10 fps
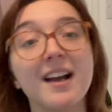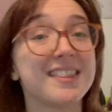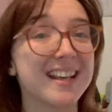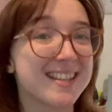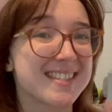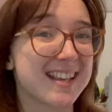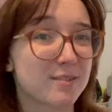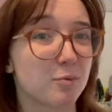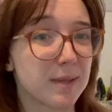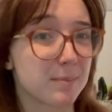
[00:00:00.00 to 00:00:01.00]
I think a
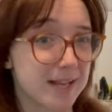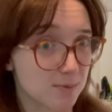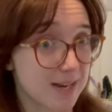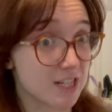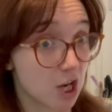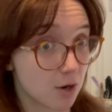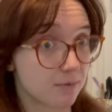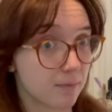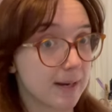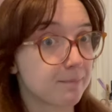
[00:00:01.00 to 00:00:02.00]
6 will be the best way to go
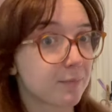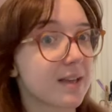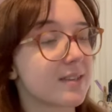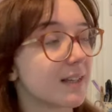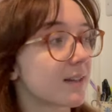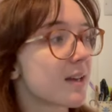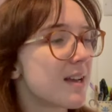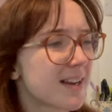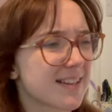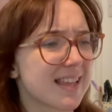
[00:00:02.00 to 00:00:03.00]
for me. I think
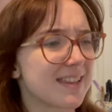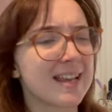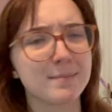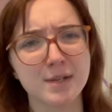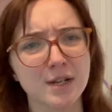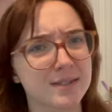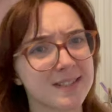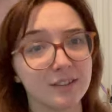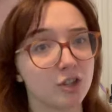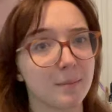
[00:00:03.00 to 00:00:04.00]
because then the hips could
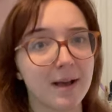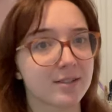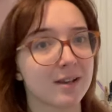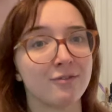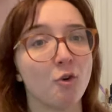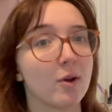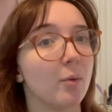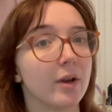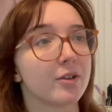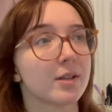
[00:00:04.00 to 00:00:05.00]
still come out as like
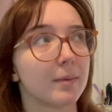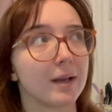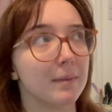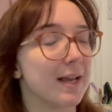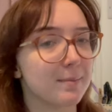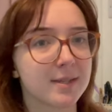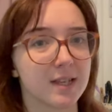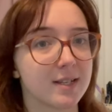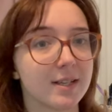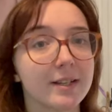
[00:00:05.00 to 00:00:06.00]
41 or something and my hips are
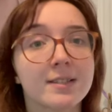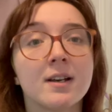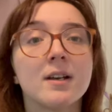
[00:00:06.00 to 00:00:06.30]
36.